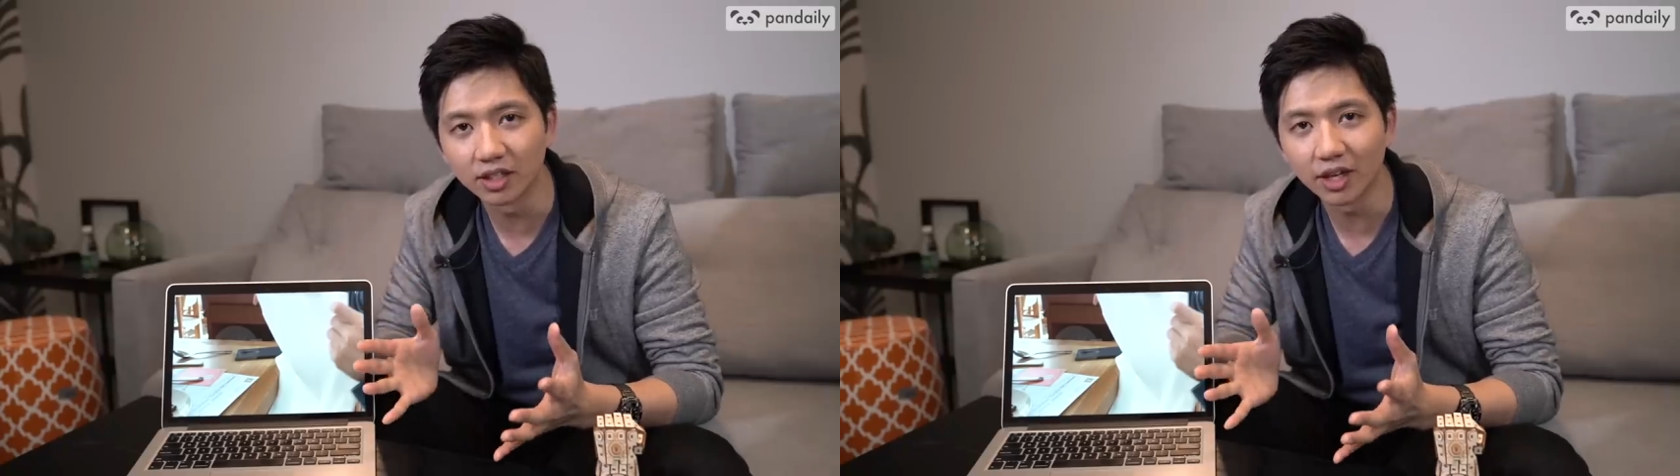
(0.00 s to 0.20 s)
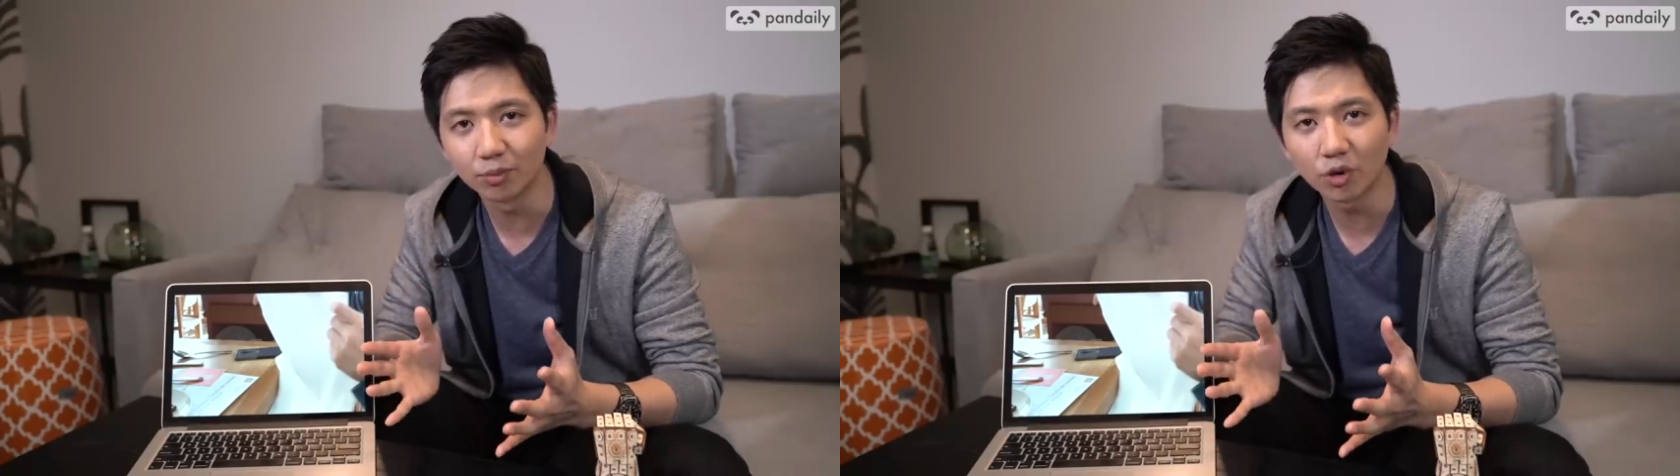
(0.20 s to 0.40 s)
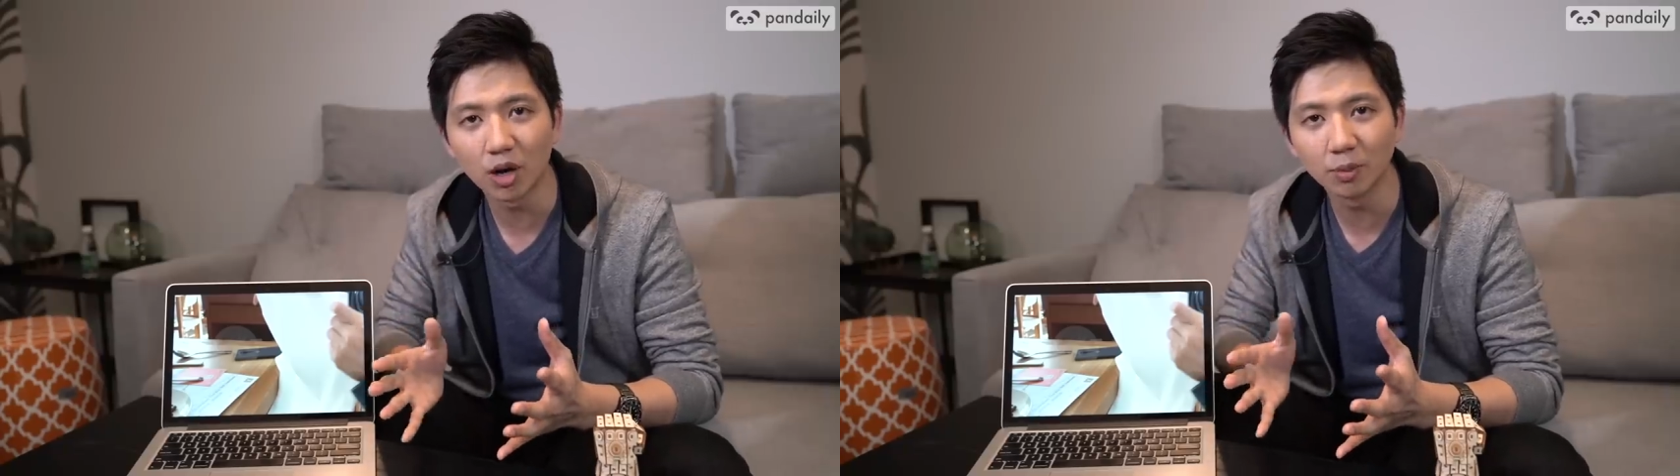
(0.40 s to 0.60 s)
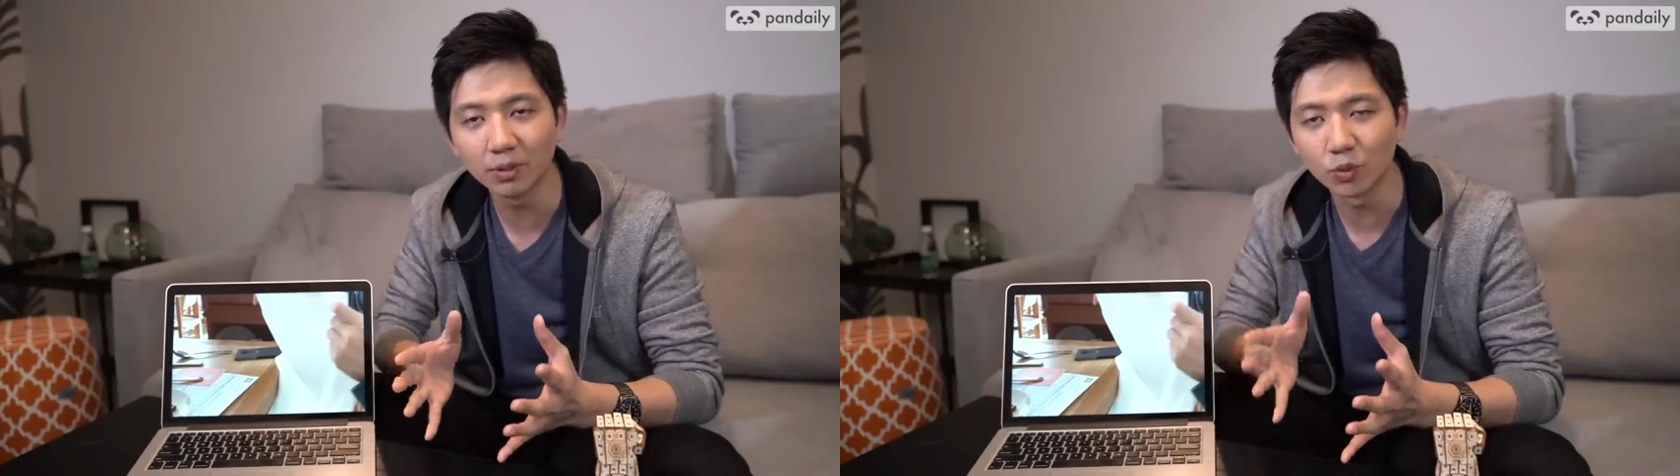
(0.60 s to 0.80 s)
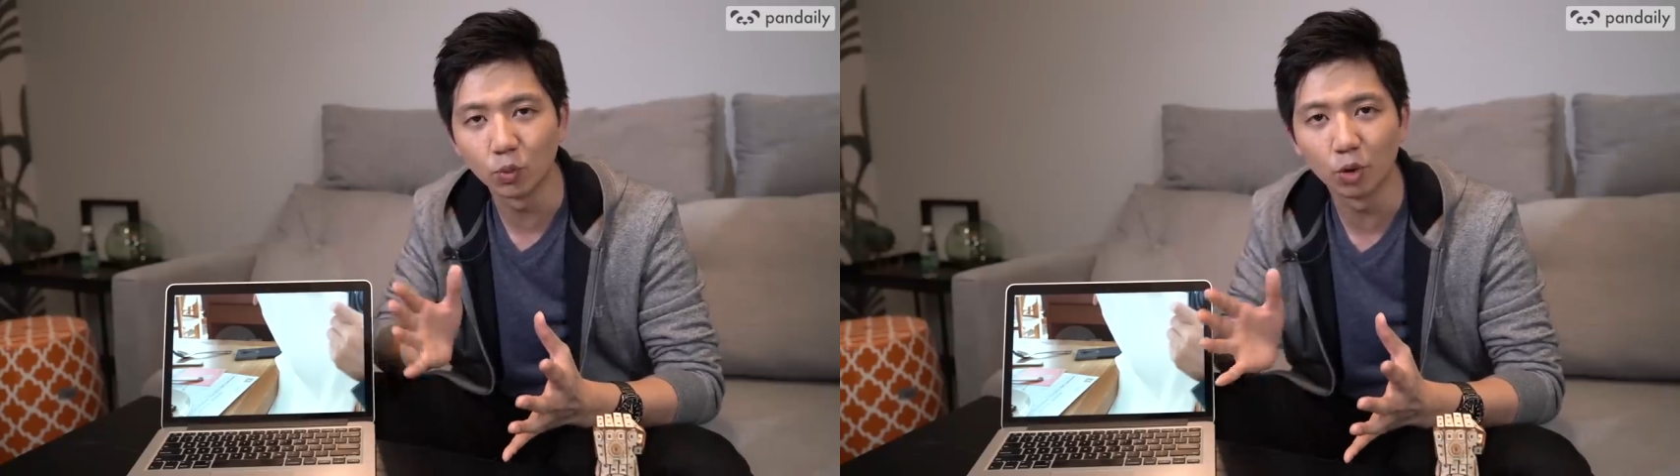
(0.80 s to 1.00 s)
they
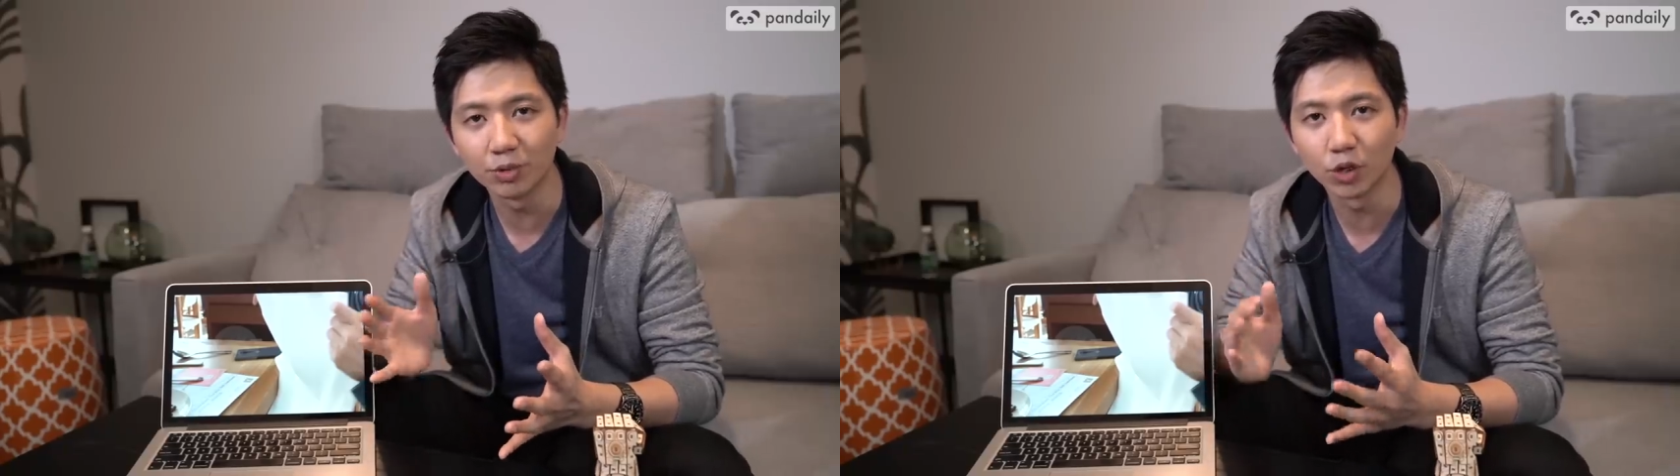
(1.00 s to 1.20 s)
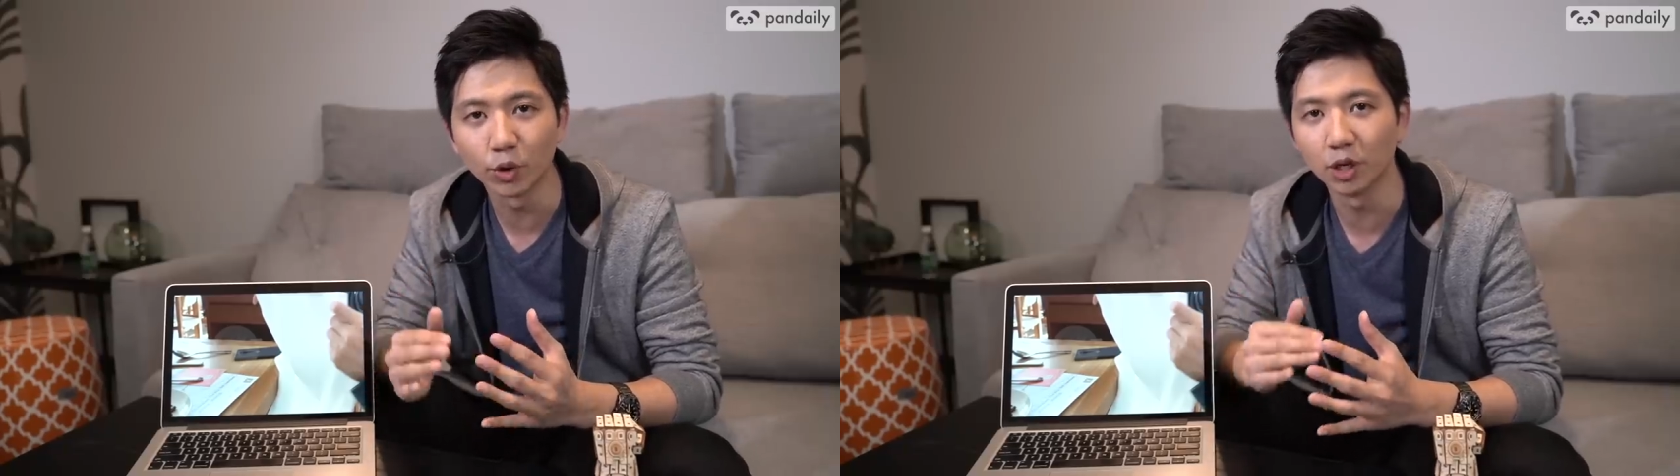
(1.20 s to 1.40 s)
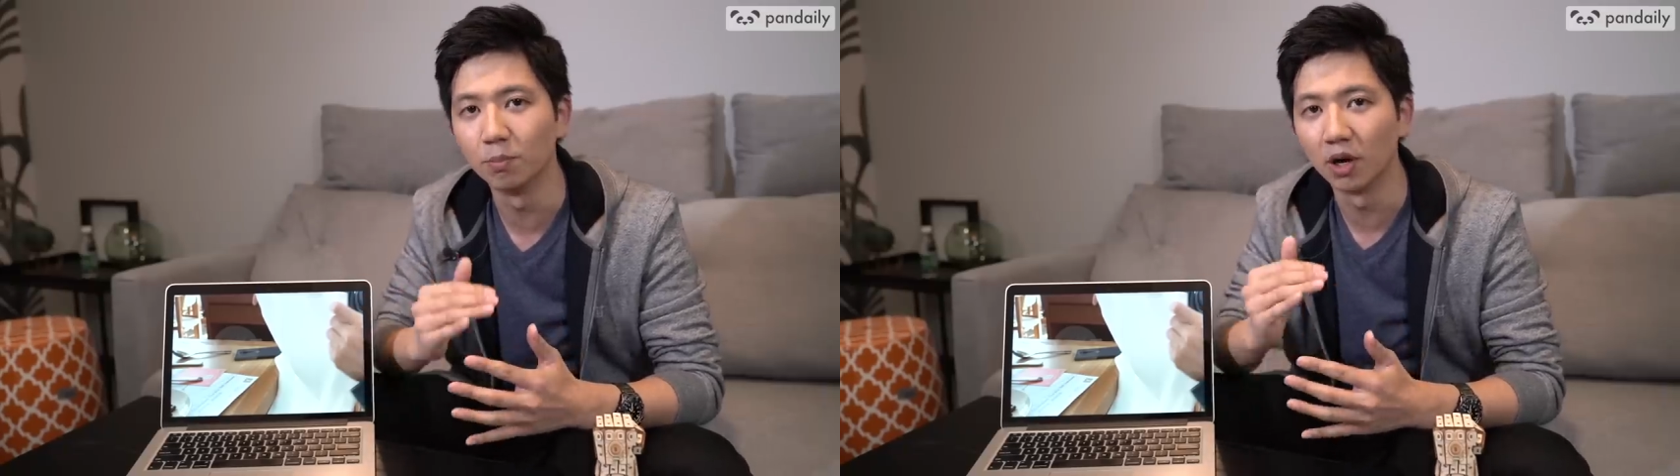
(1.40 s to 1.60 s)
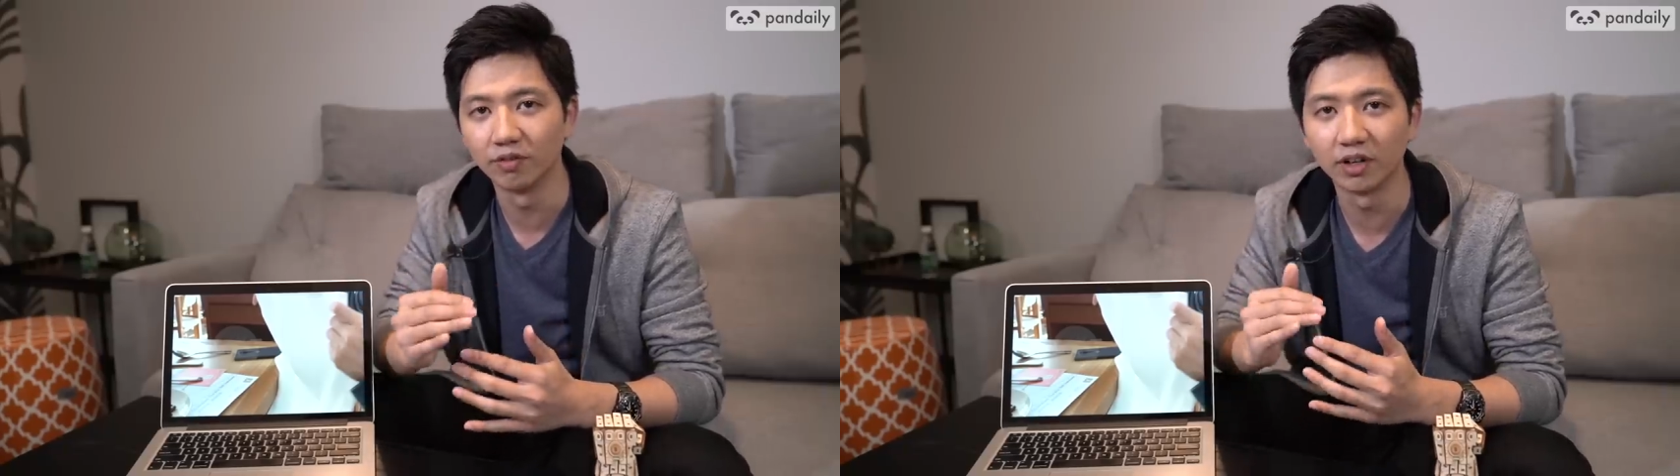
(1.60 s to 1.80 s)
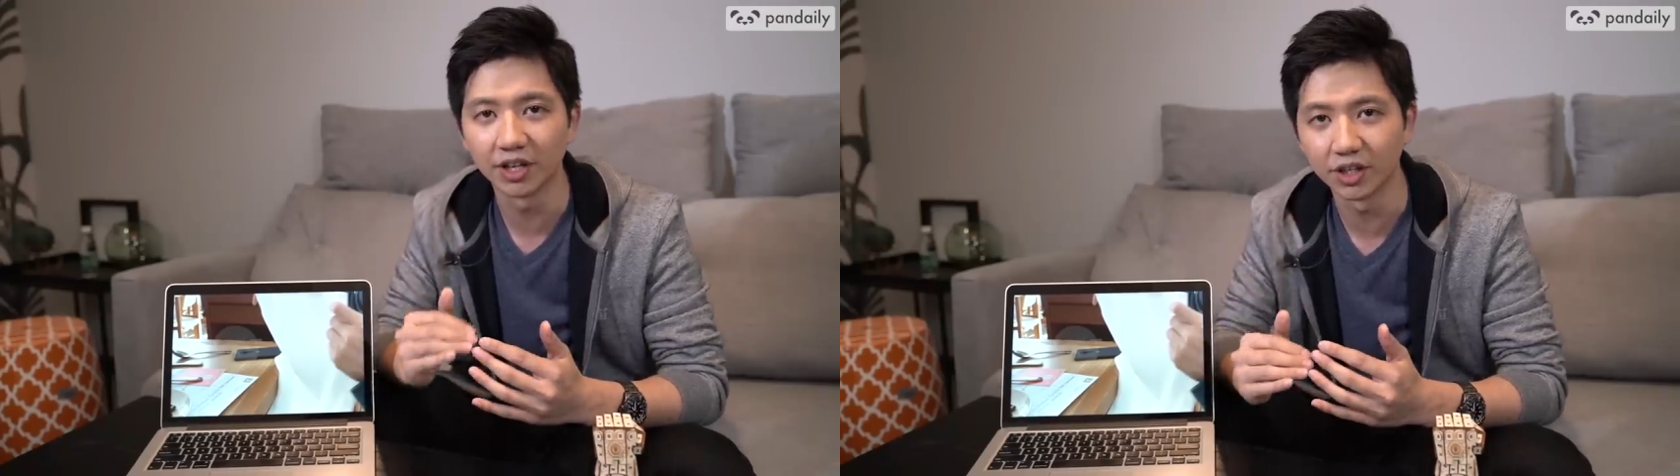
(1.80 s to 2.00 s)
probably won't be going
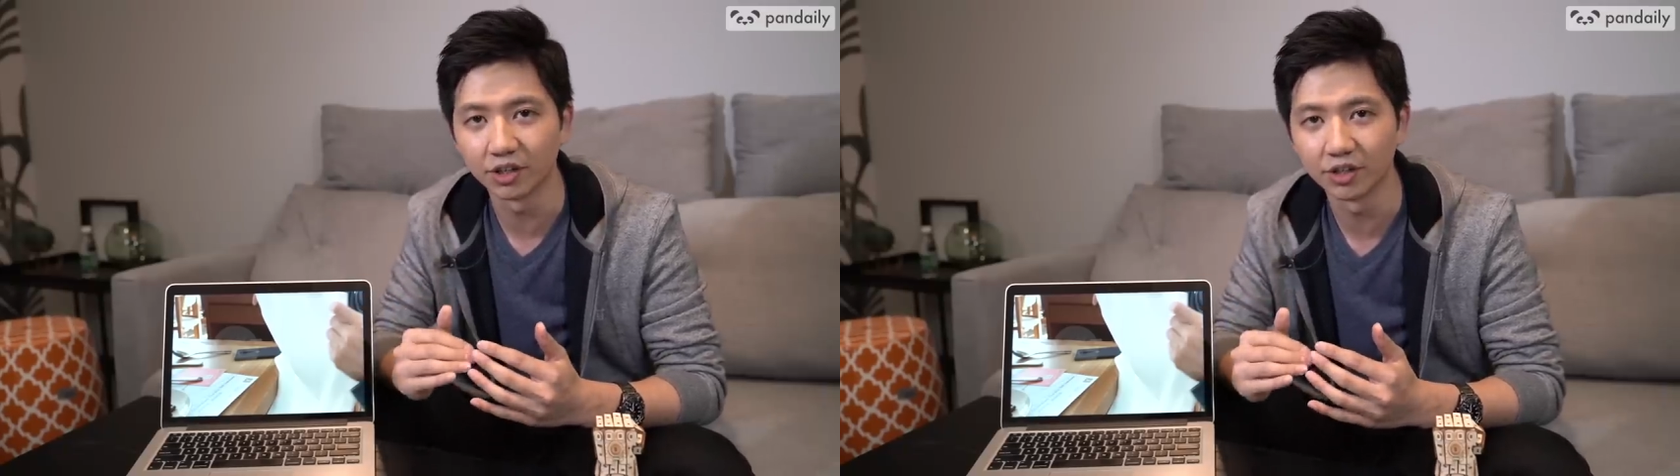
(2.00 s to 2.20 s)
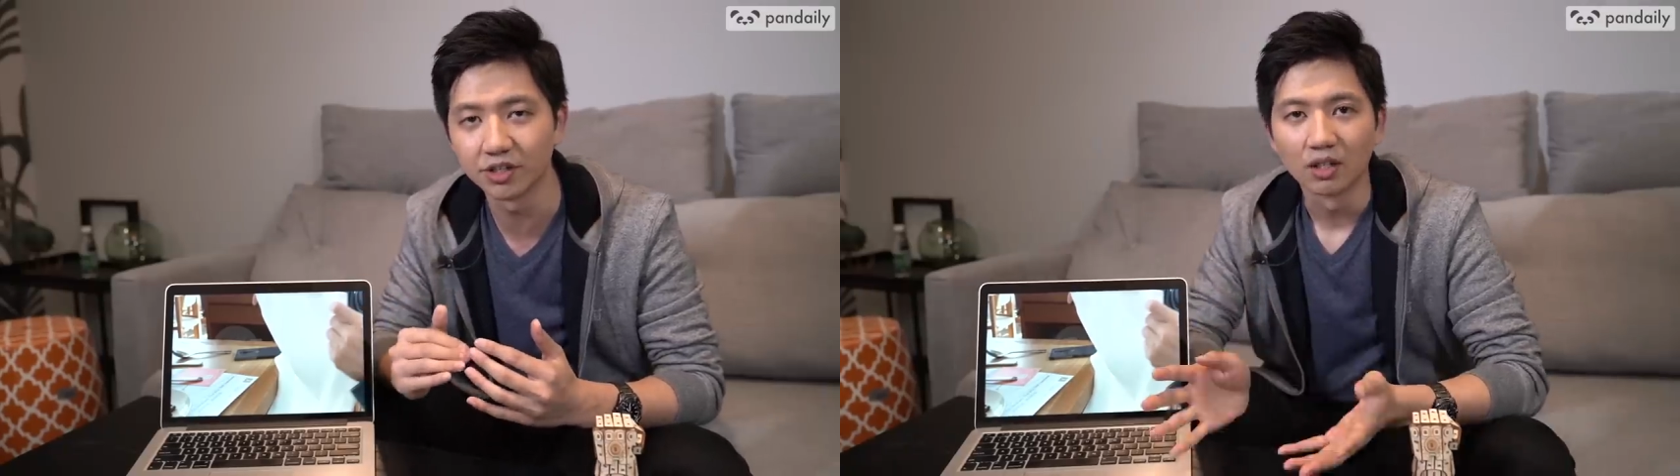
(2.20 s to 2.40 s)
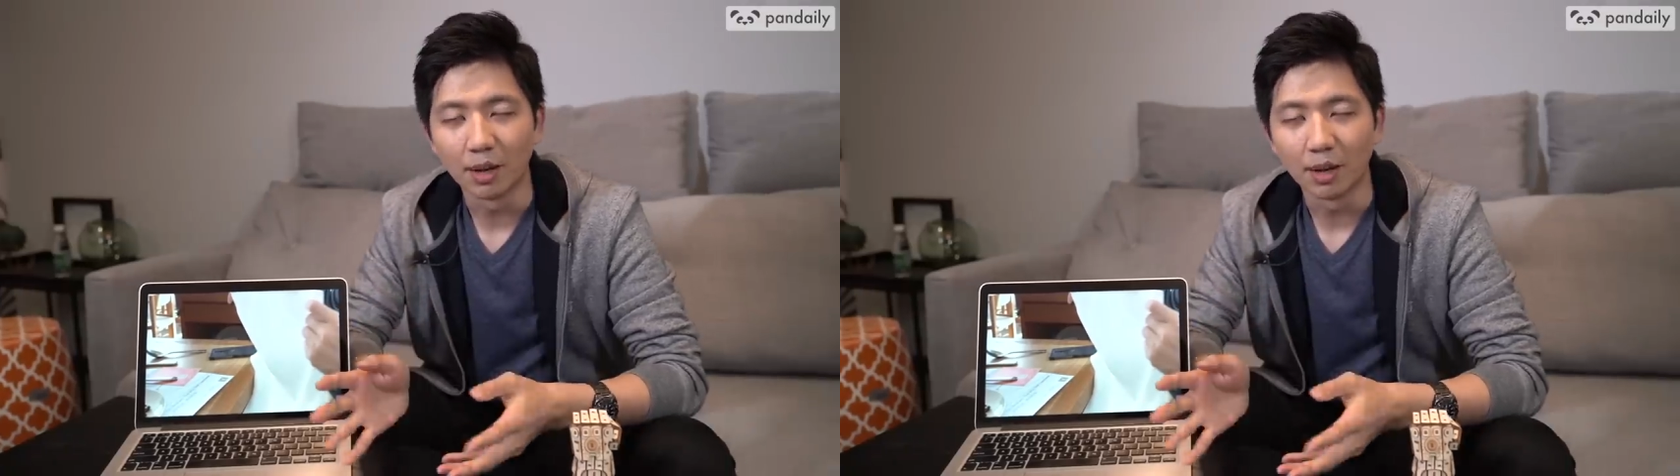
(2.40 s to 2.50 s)
above 90Hz.